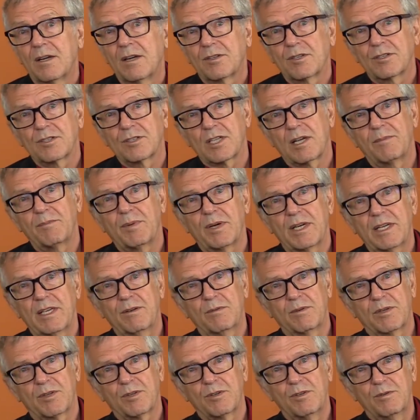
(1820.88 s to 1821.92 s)
to somebody
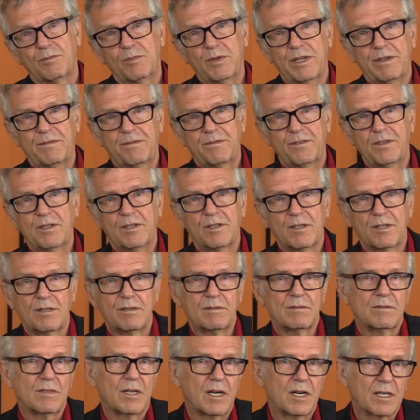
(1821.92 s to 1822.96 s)
with whom we
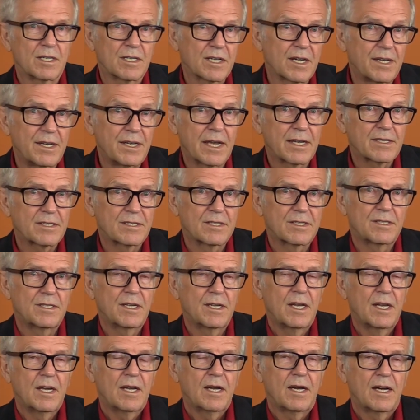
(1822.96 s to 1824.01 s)
feel connected,
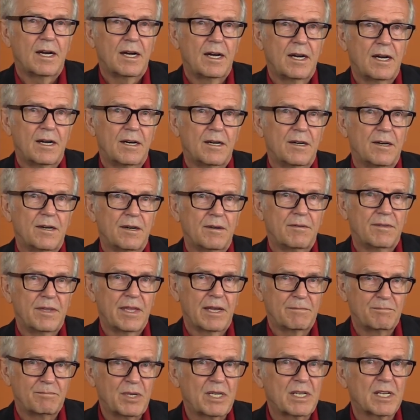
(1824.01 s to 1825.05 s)

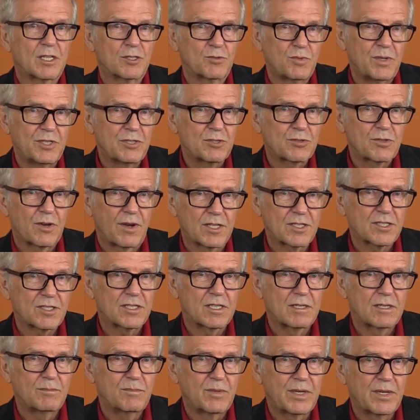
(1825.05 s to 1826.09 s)
that because we trust
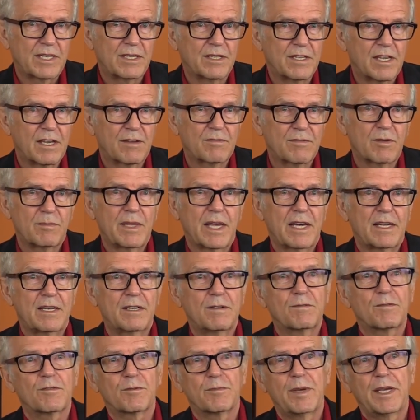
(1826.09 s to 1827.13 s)
them, we can give them that
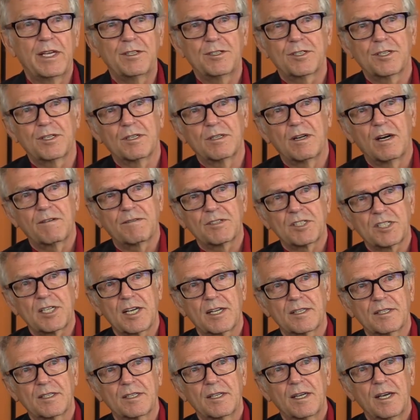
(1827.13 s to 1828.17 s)
information, and all of a
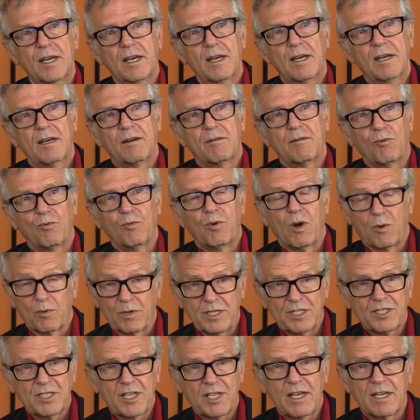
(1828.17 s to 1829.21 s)
sudden what
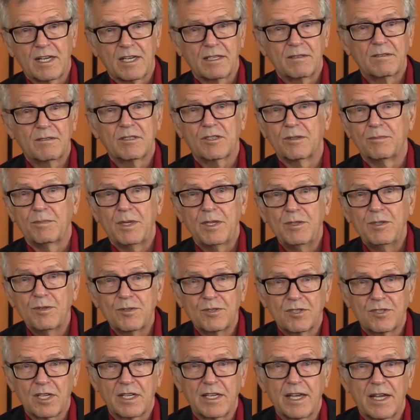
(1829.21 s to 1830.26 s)
we said could be
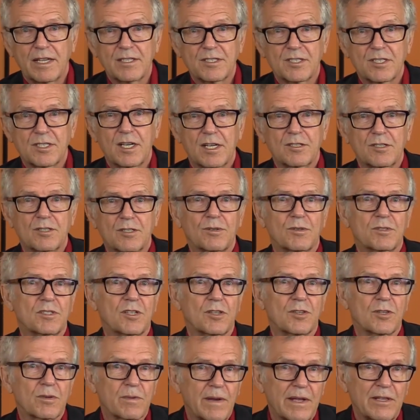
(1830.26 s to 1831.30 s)
used against us, so it's
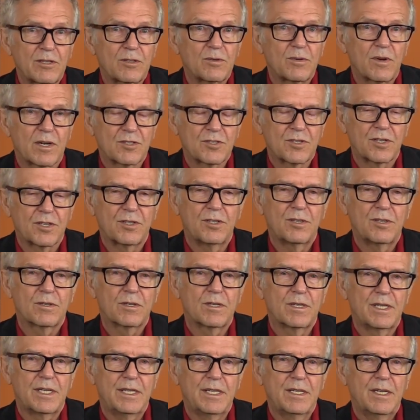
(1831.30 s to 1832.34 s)
a threat to our
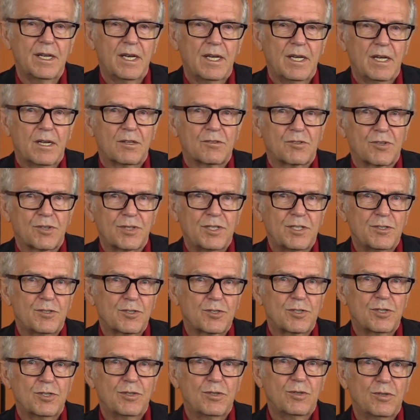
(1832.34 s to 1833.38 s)
security. So these
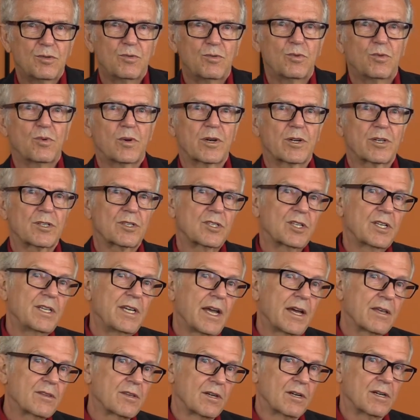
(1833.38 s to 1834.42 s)
two work
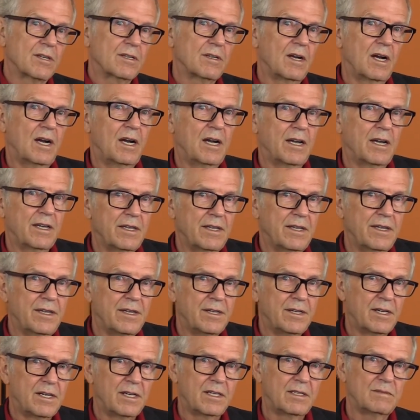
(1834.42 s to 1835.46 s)
together
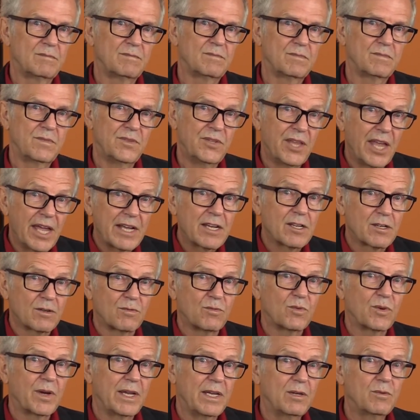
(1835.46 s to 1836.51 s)
in a negative
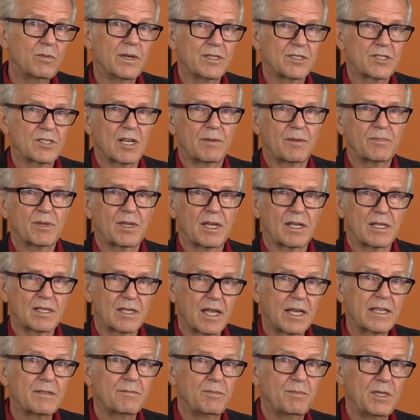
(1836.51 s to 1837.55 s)
way when something
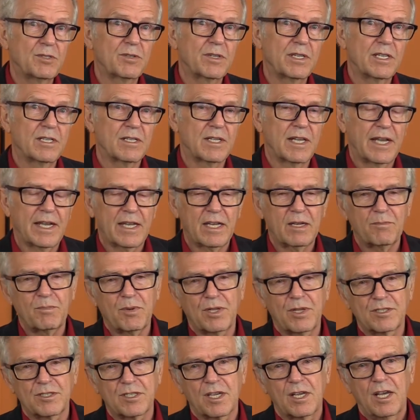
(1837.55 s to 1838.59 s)
like betrayal
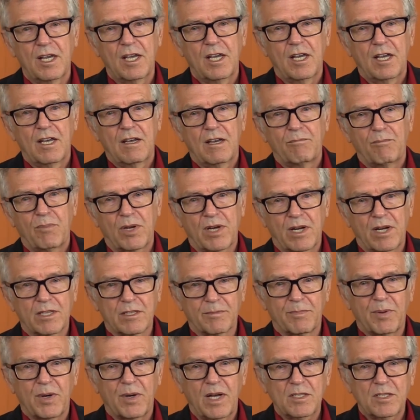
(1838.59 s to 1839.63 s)
happens. But on
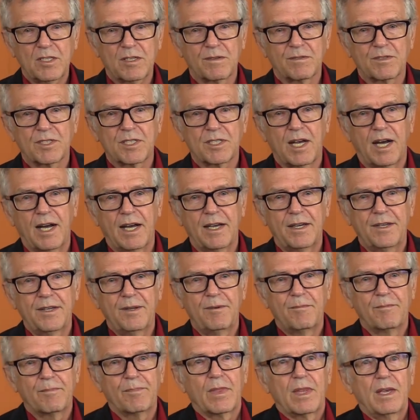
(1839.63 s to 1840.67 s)
the positive
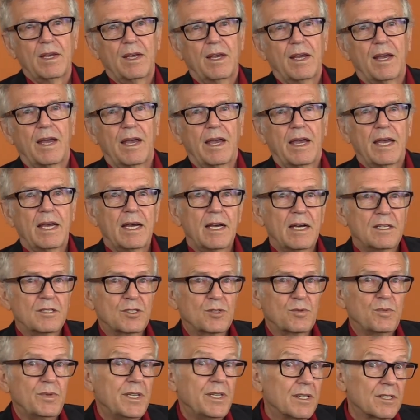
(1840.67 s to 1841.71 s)
side,
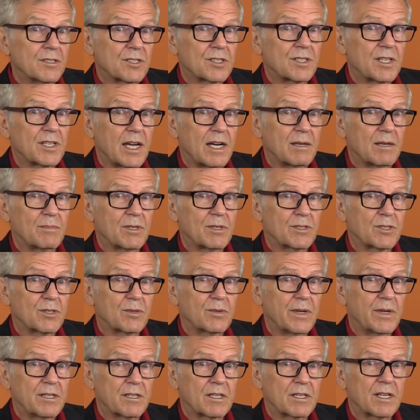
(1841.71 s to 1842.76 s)
as we establish
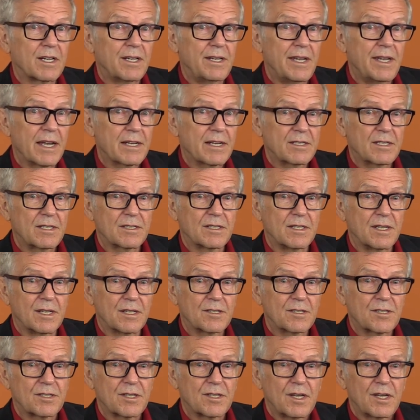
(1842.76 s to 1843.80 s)
greater
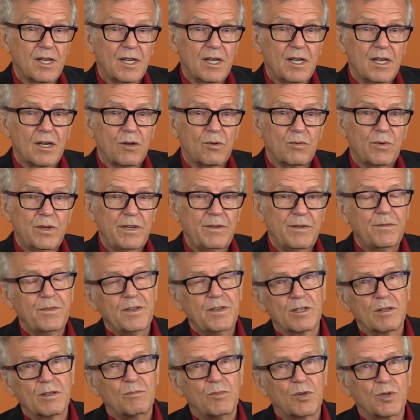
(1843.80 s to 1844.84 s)
connectedness, we
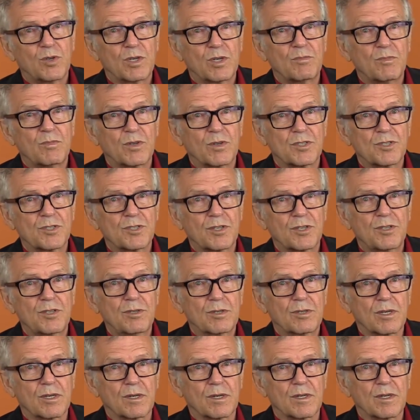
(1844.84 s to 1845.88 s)
feel more and more
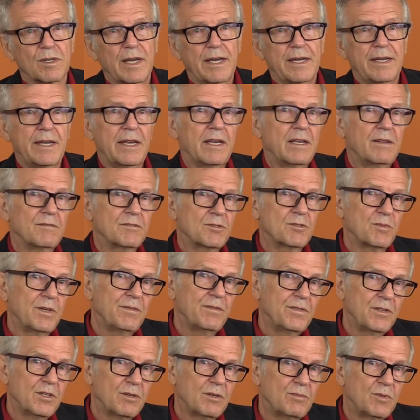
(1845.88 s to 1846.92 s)
secure. And as we
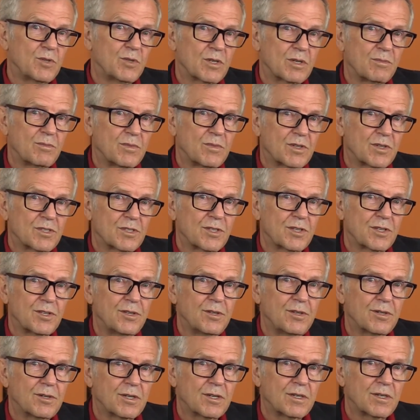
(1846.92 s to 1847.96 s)
feel more and more
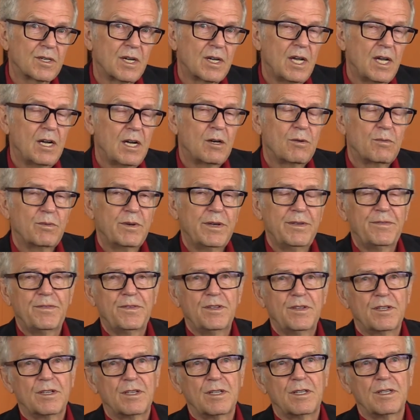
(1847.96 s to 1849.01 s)
secure, we
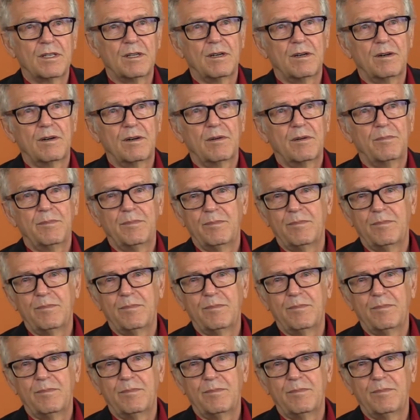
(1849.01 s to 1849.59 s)
feel